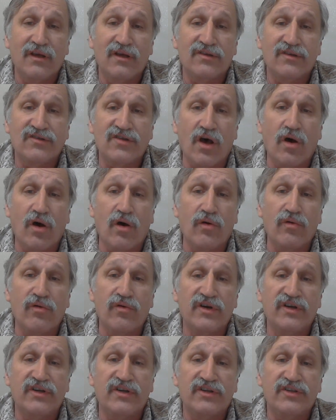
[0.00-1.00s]

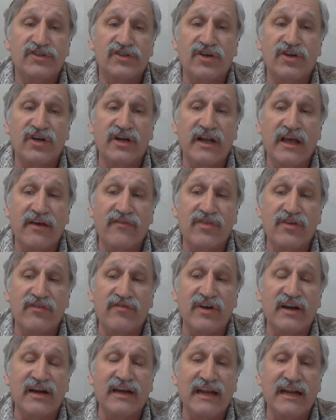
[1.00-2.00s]
So Sure enough, the
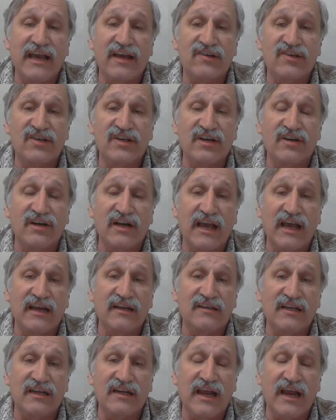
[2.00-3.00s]
very next year in
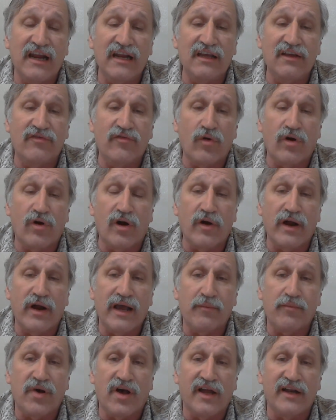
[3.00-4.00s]
1984,
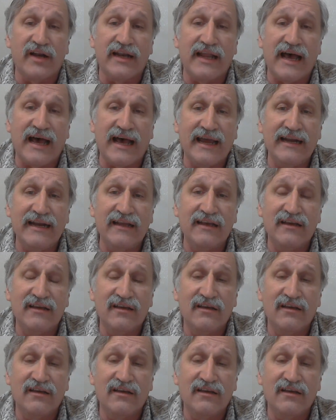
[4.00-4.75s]
Grandpa died.